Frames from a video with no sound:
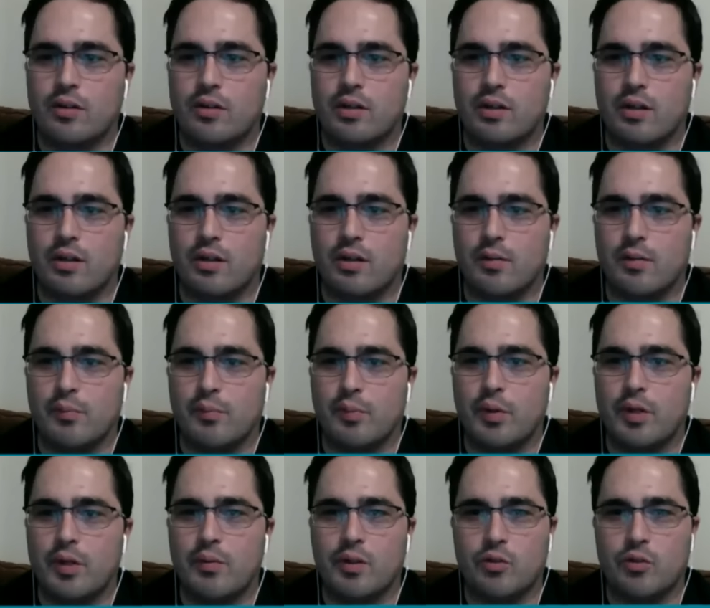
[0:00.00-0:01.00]
Um, pretty
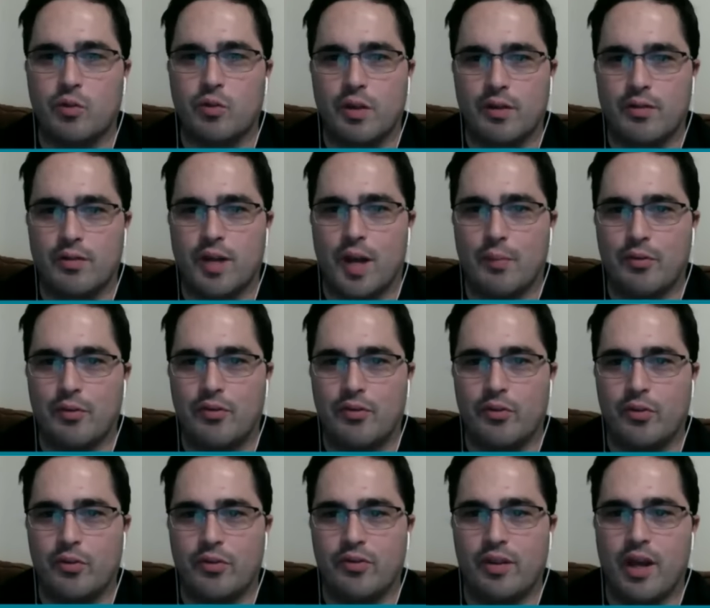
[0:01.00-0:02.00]
much one of the top
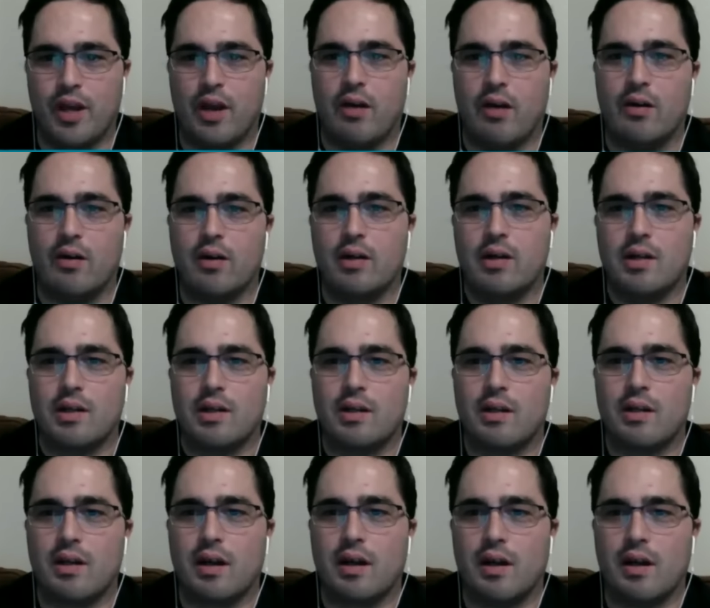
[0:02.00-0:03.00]
results now.
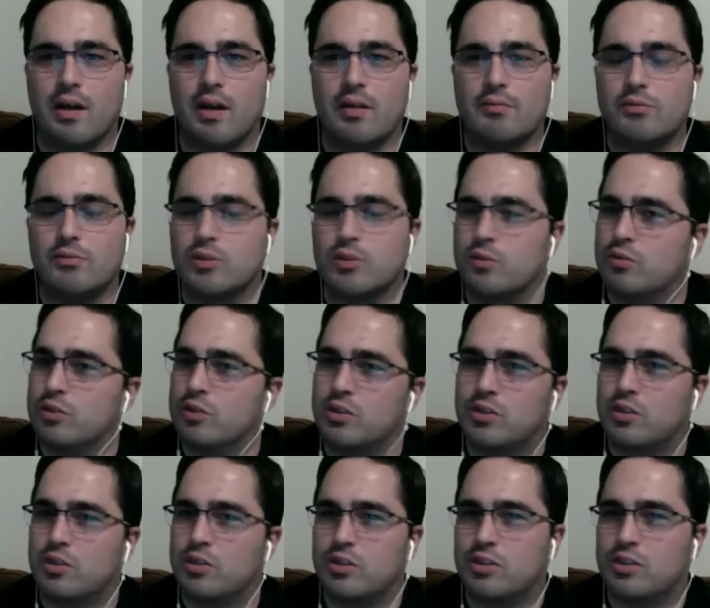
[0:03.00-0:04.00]
Uh, so just
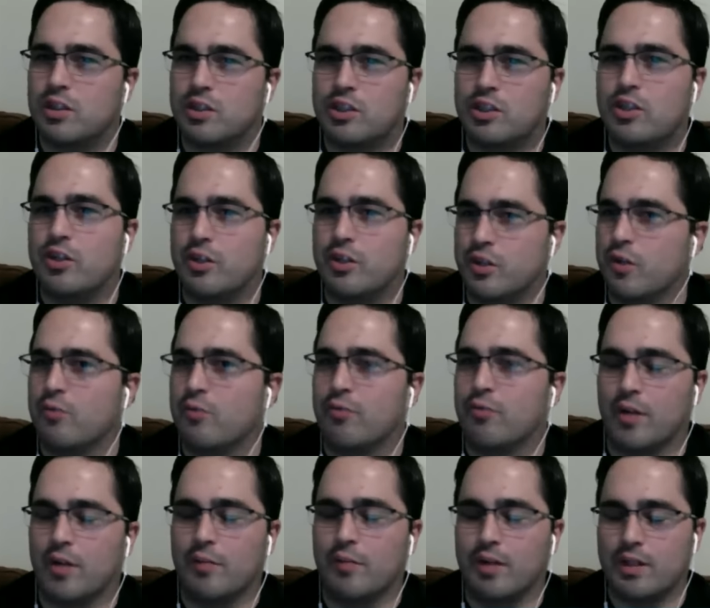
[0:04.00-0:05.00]
search Stud Shooter and you'll
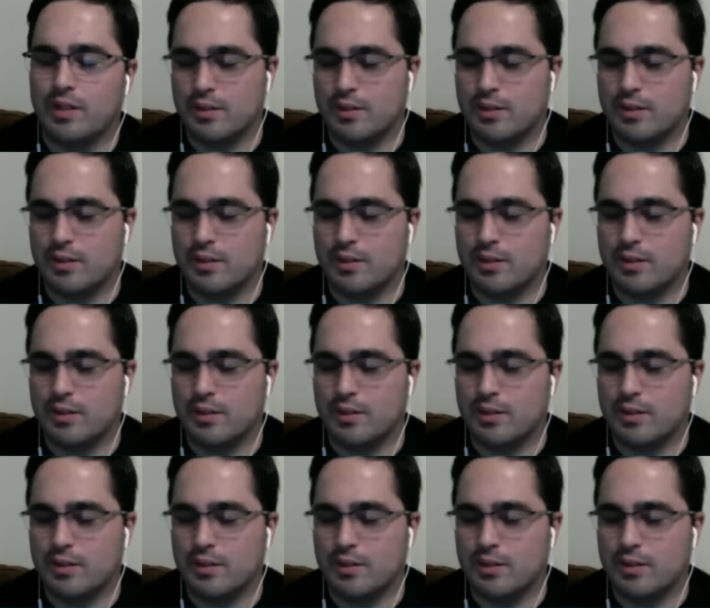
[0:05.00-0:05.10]
find me.